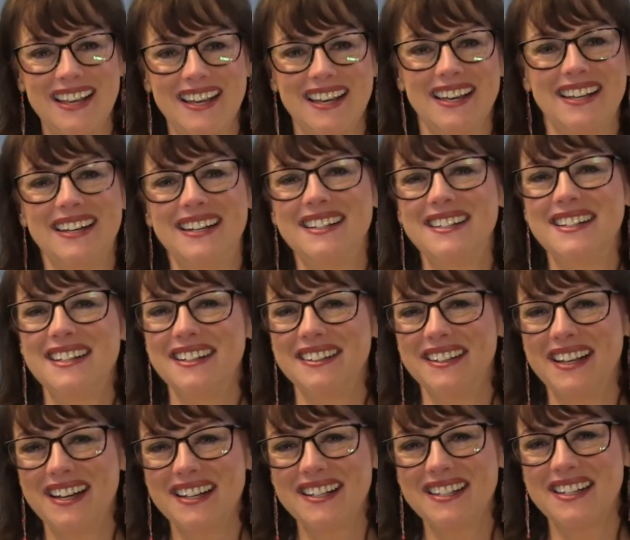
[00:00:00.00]
And until
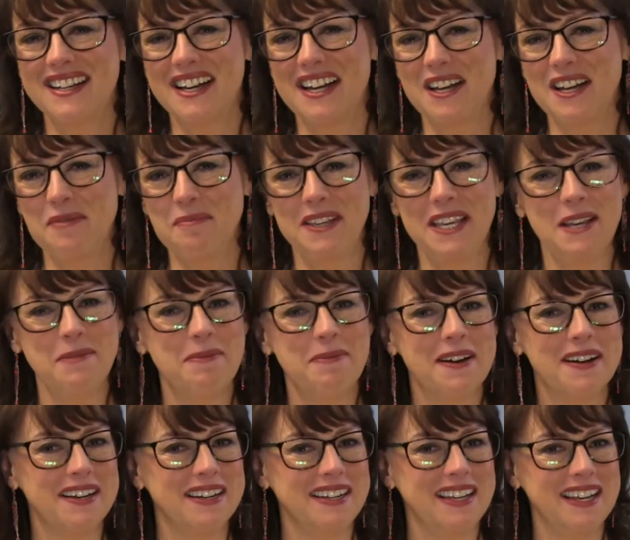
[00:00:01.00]
next time, keep
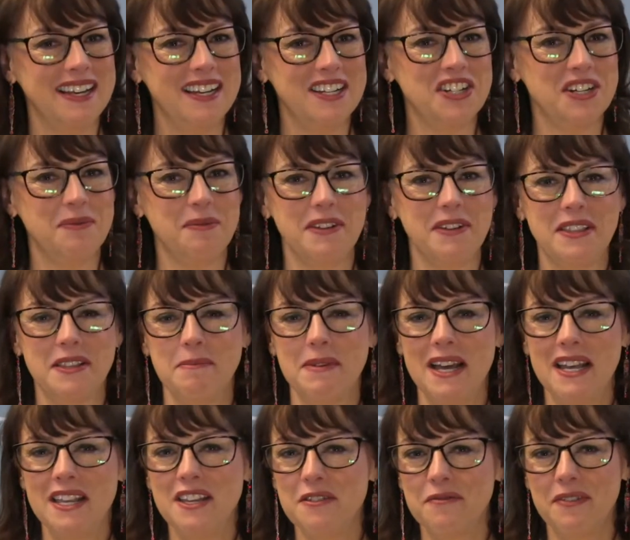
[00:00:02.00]
on engaging with the
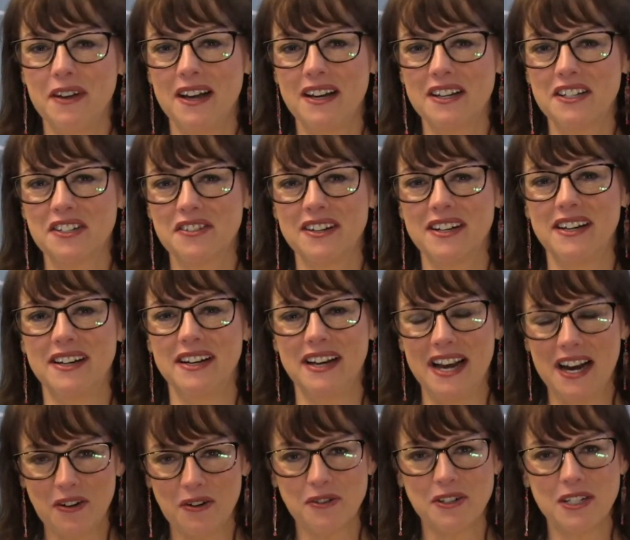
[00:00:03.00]
manufacturing and
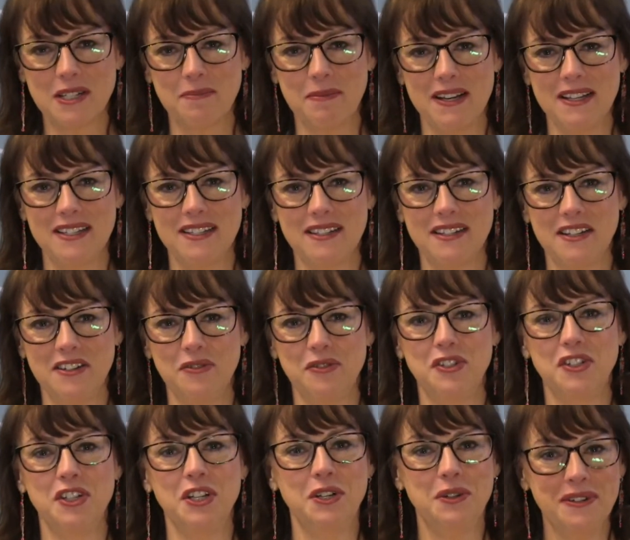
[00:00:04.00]
aerospace
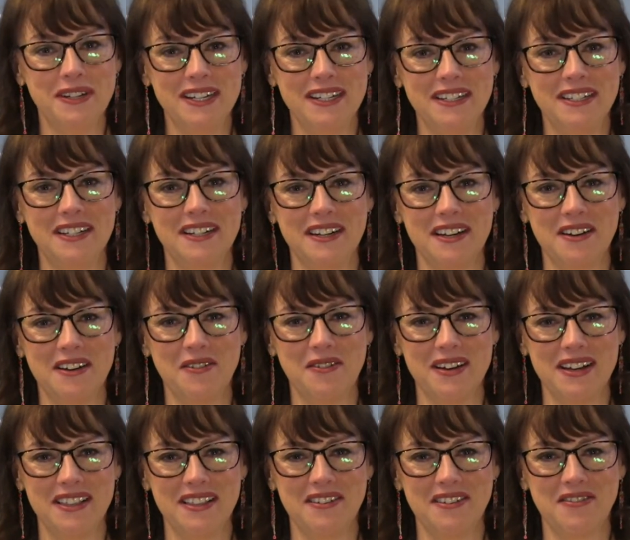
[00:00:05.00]
news you need to know
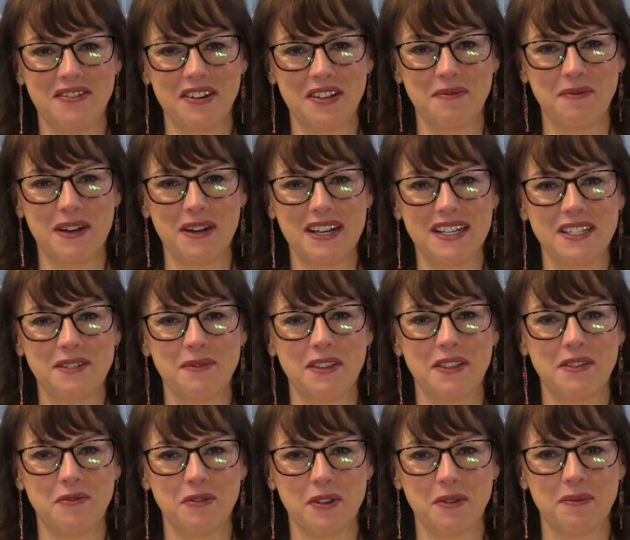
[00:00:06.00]
in the Northwest
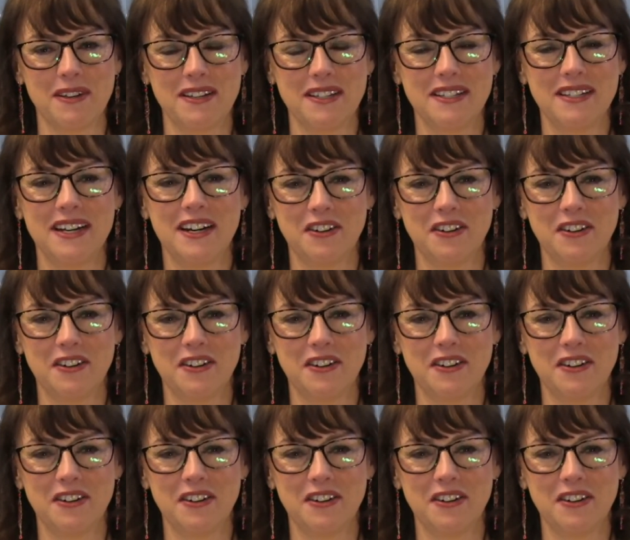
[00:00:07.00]
with Northwest